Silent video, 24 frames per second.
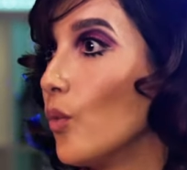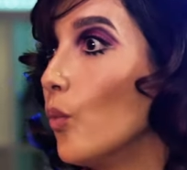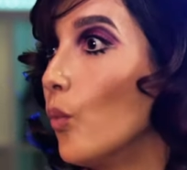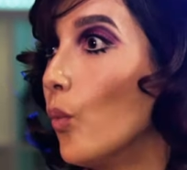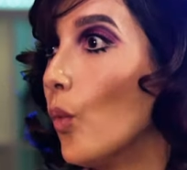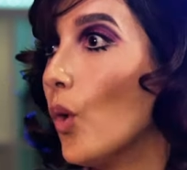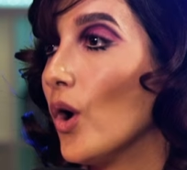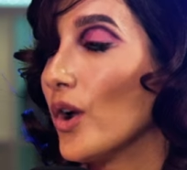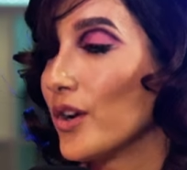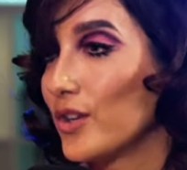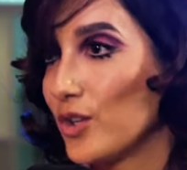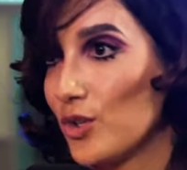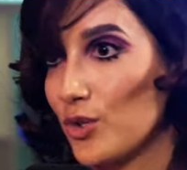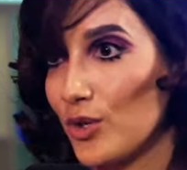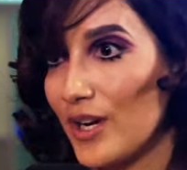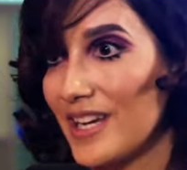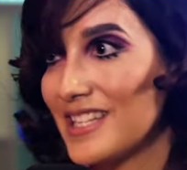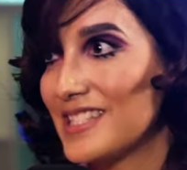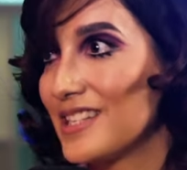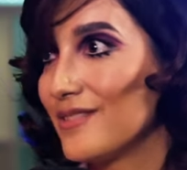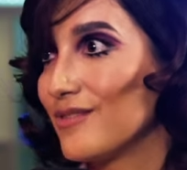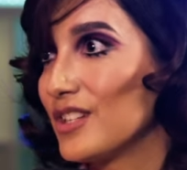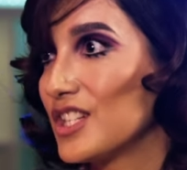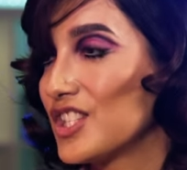one
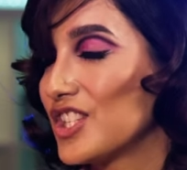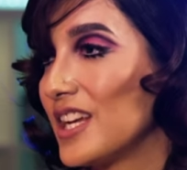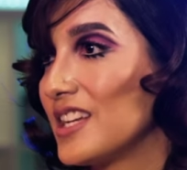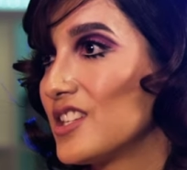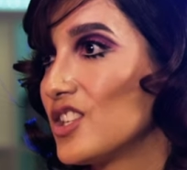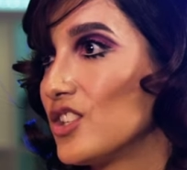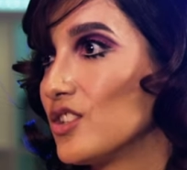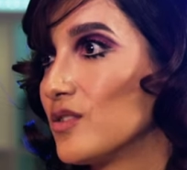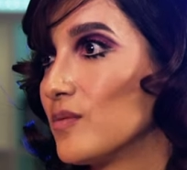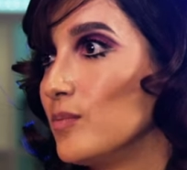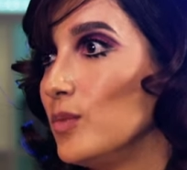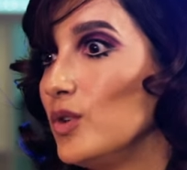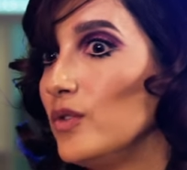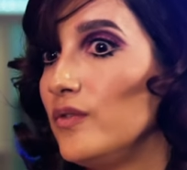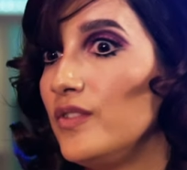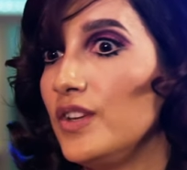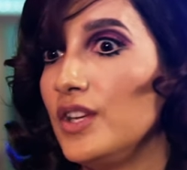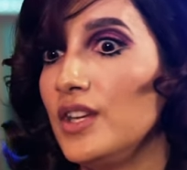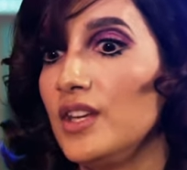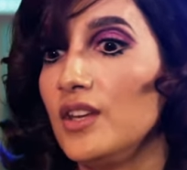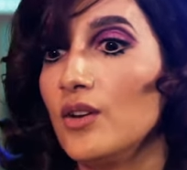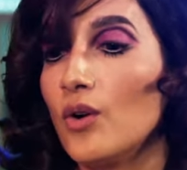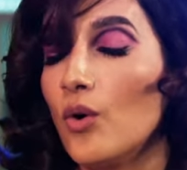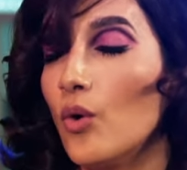Crazy Rich Asians
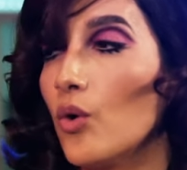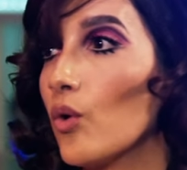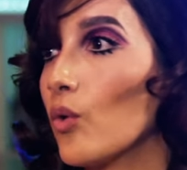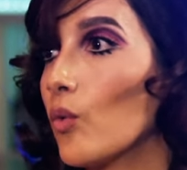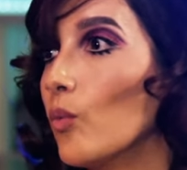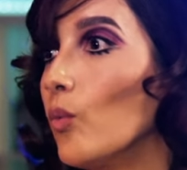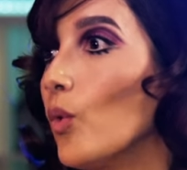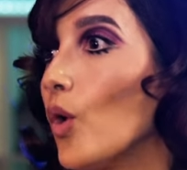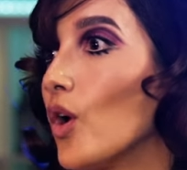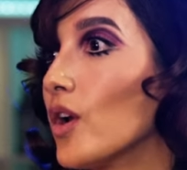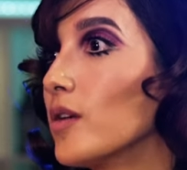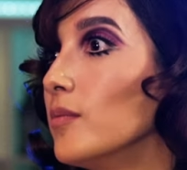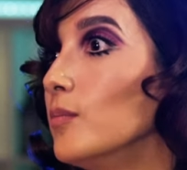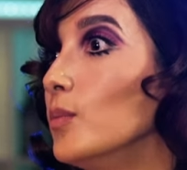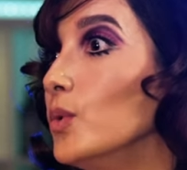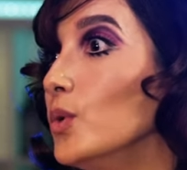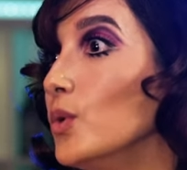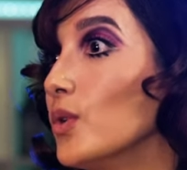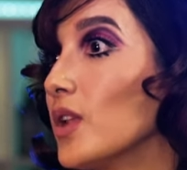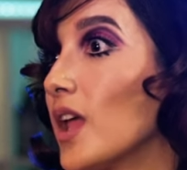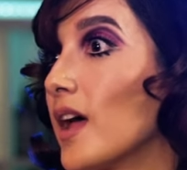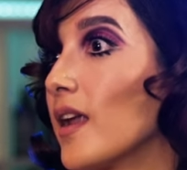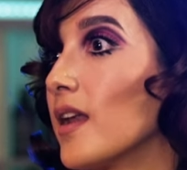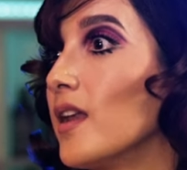movie or one
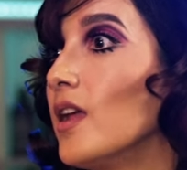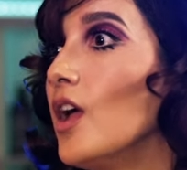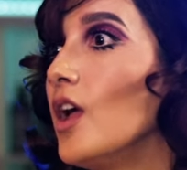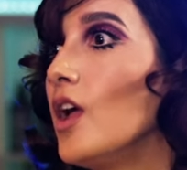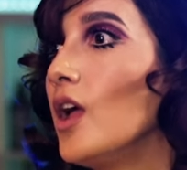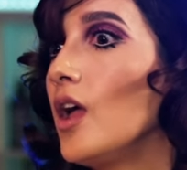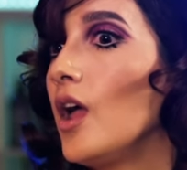Mulan.